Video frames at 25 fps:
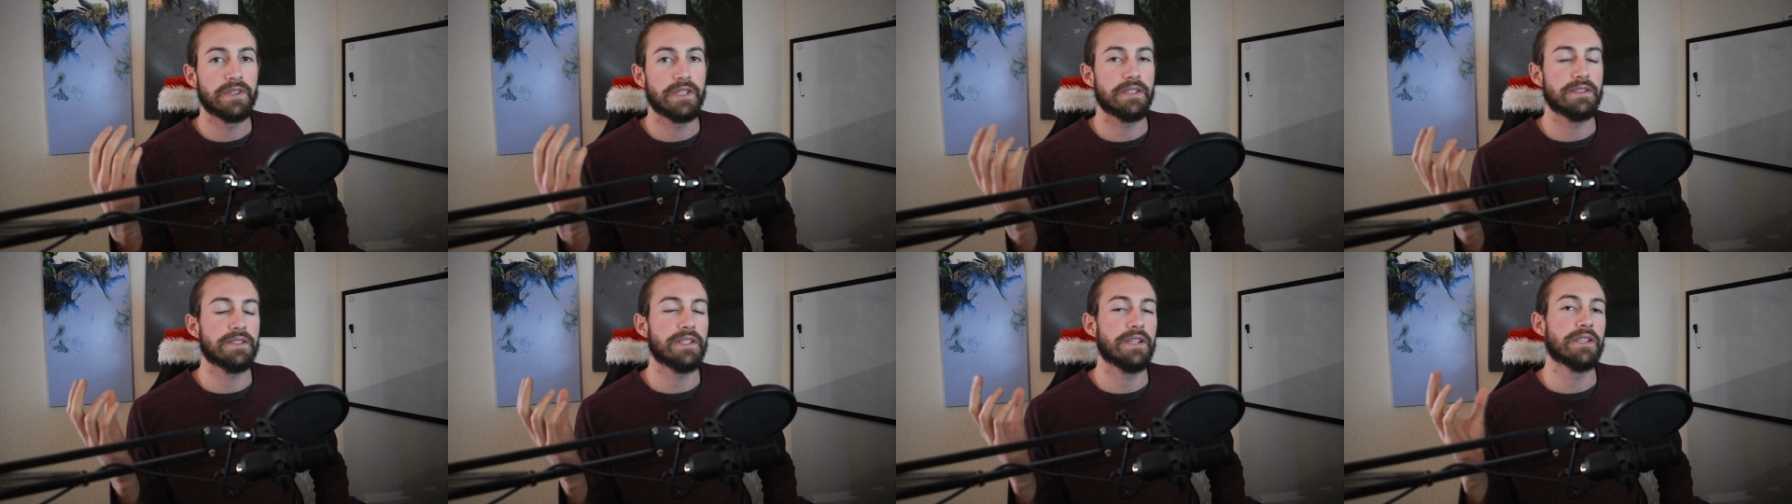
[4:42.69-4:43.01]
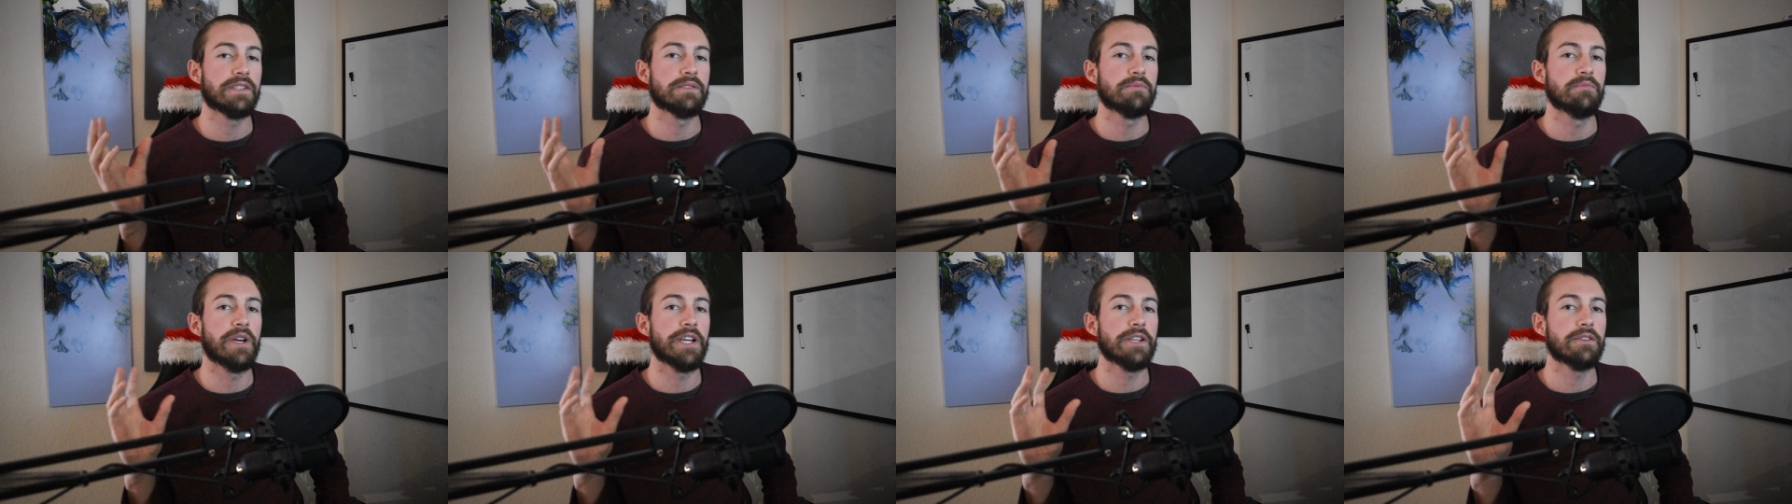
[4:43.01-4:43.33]
that
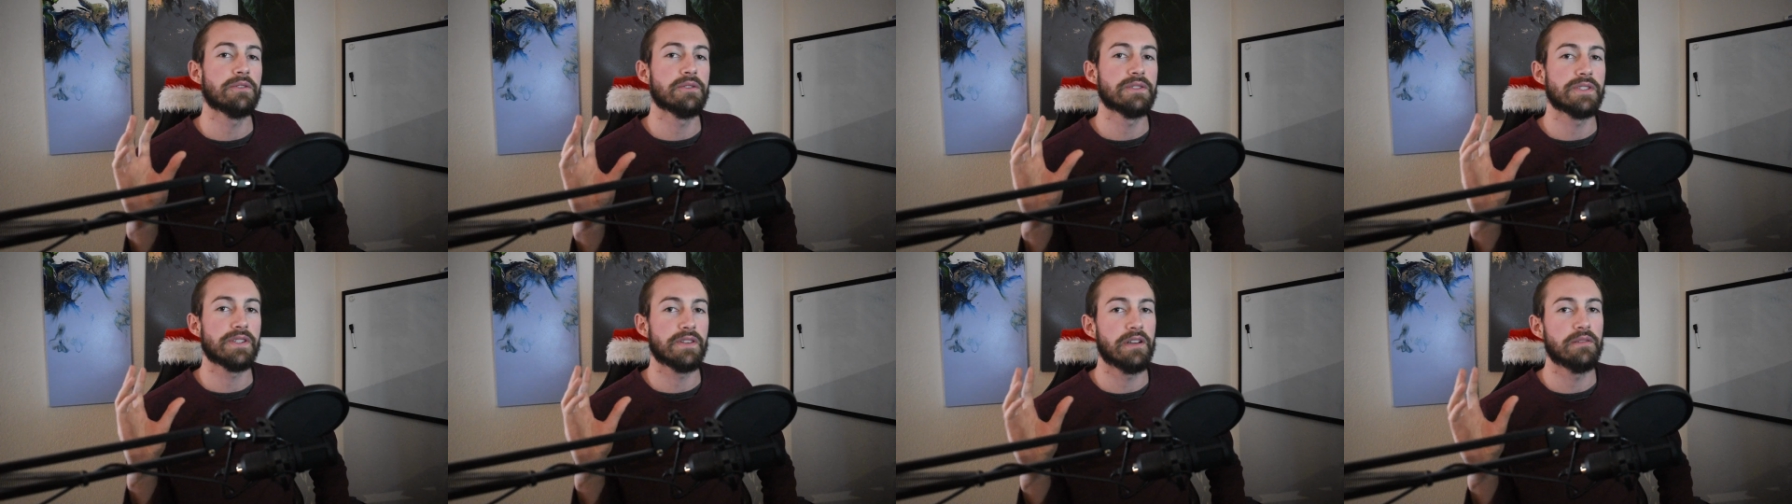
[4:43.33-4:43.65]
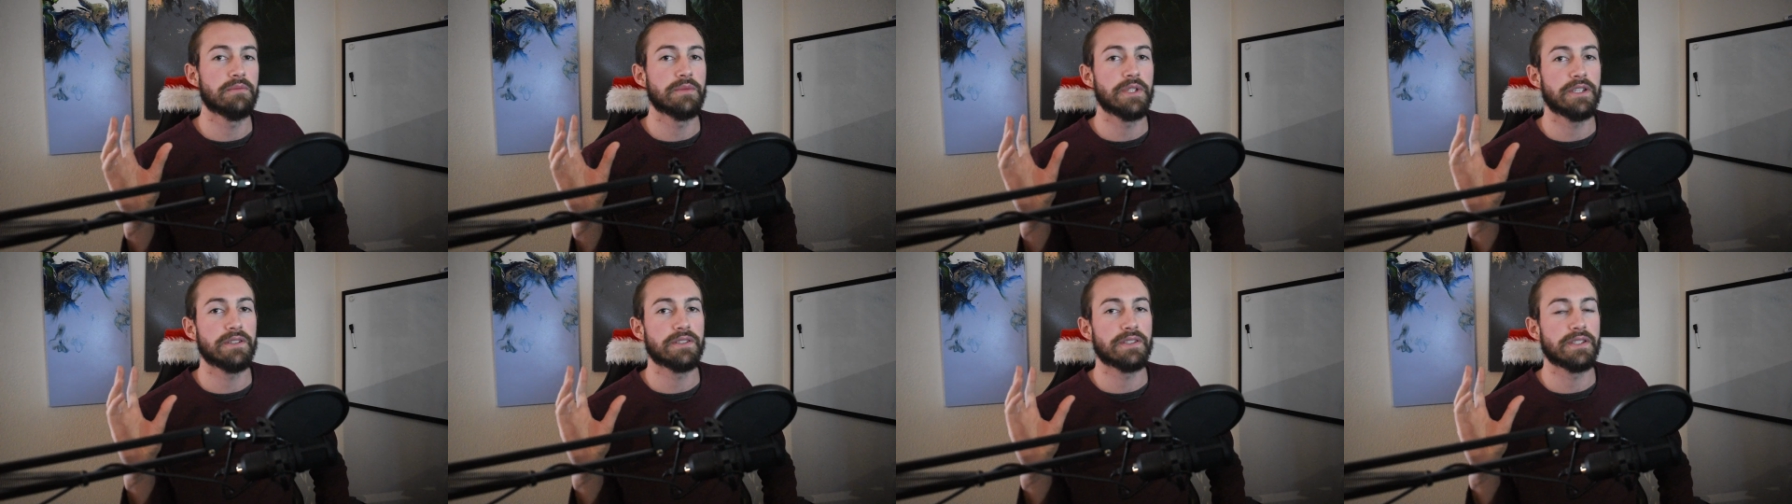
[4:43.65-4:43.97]
takes Michael's
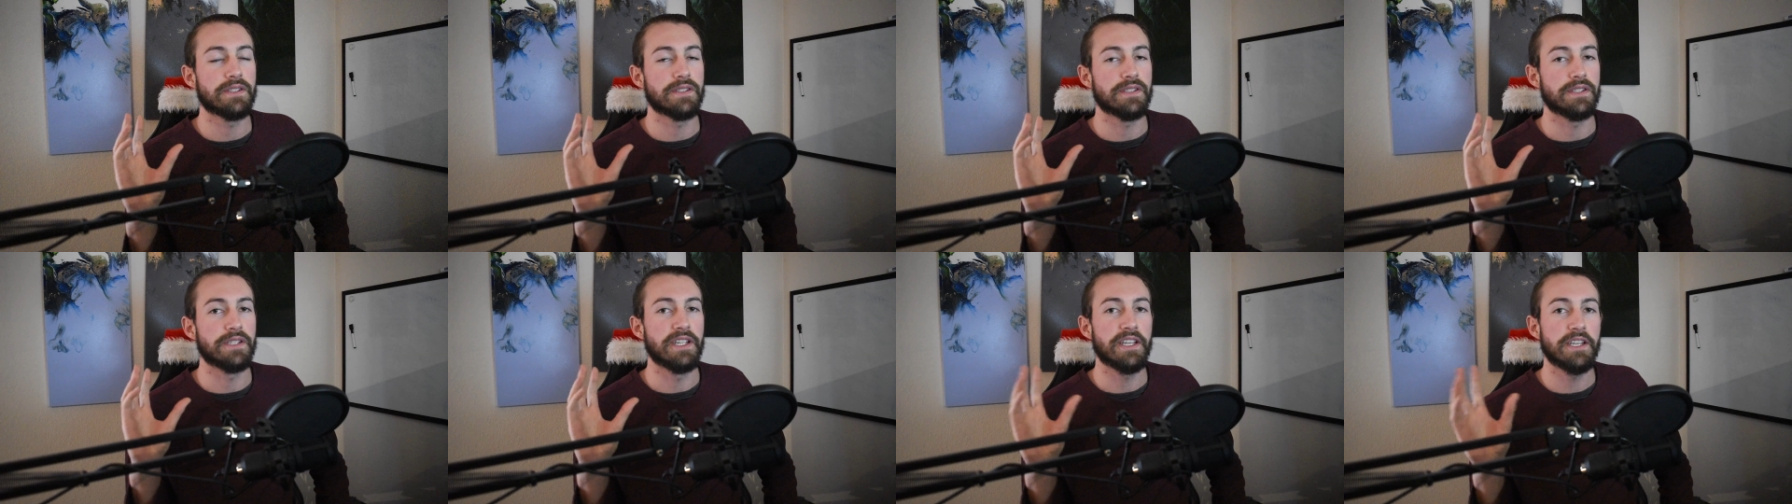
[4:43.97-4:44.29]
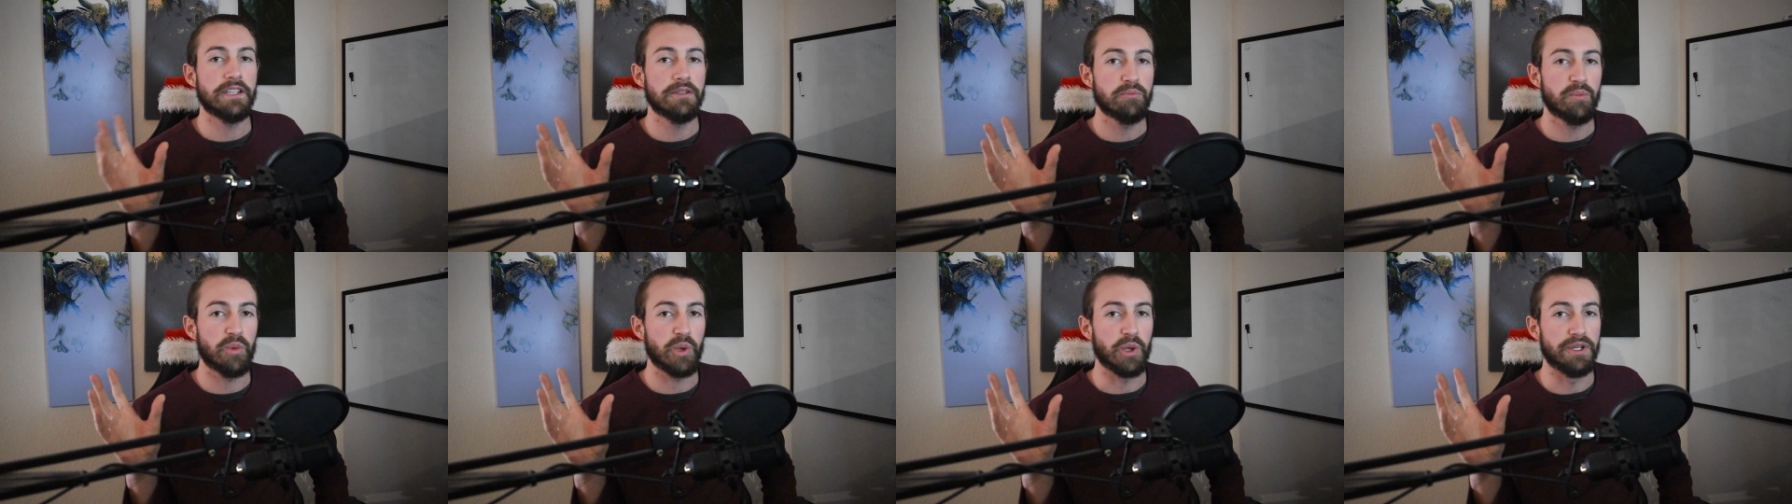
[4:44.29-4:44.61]
thumbnails as an
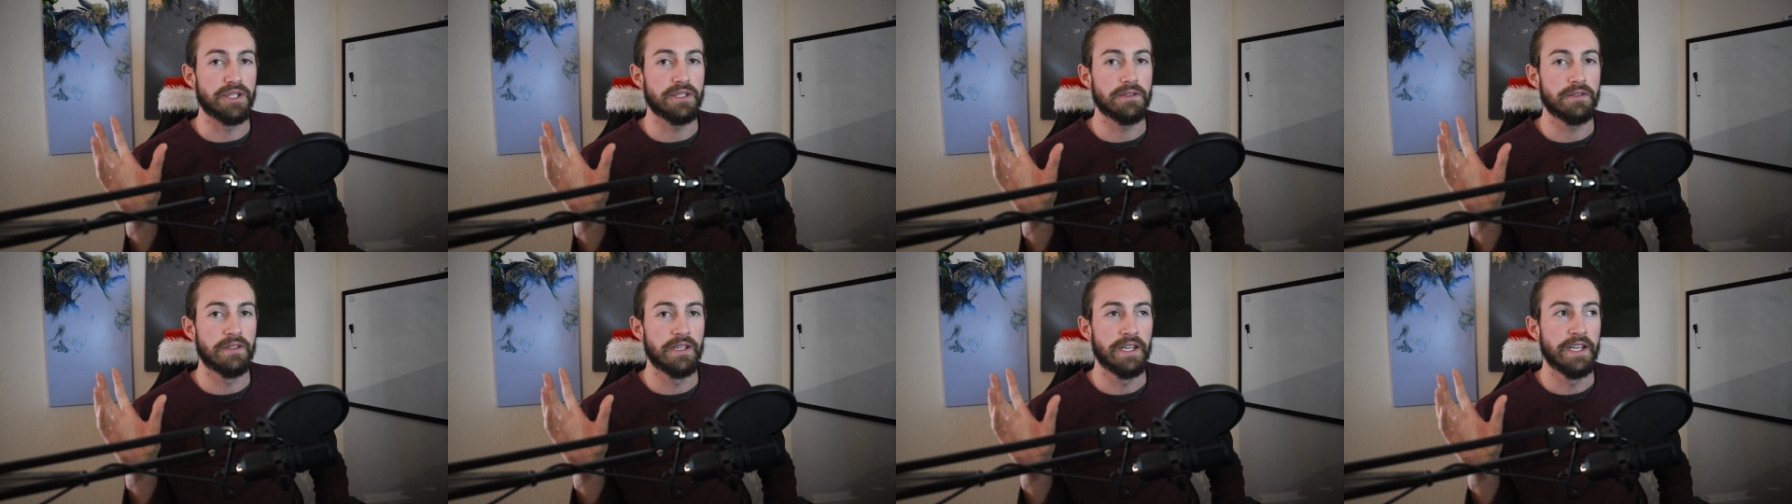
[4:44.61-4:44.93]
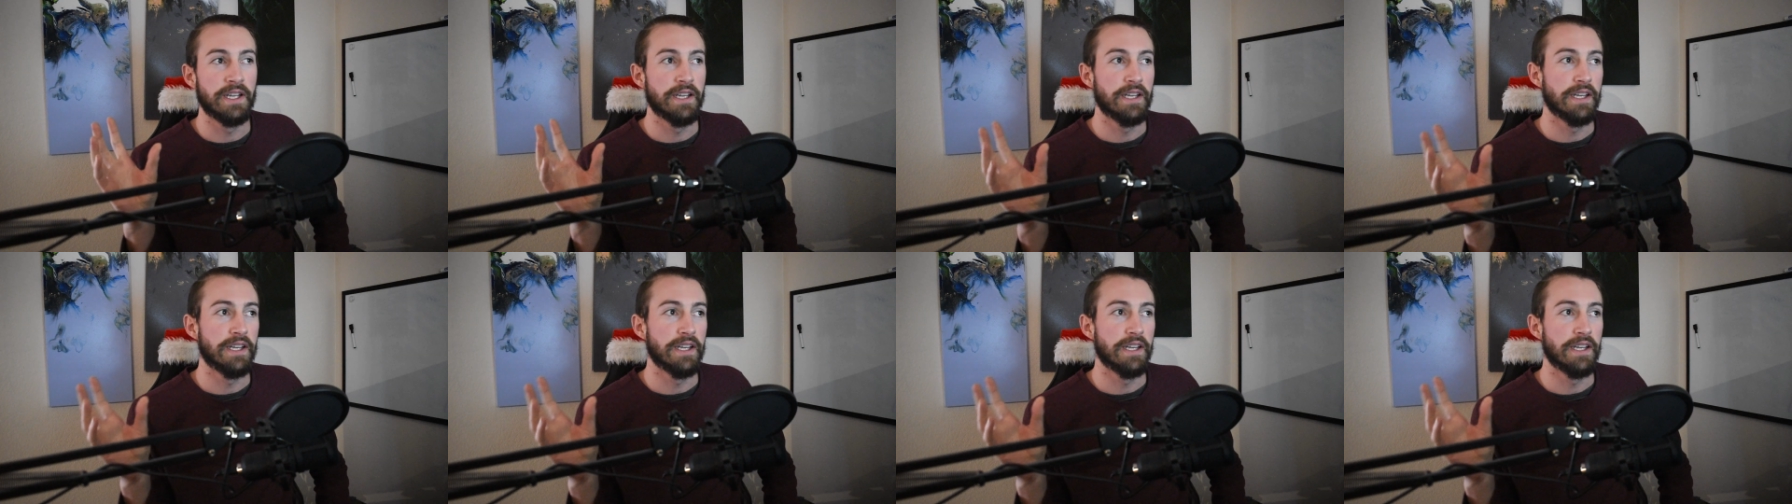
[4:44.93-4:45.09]
input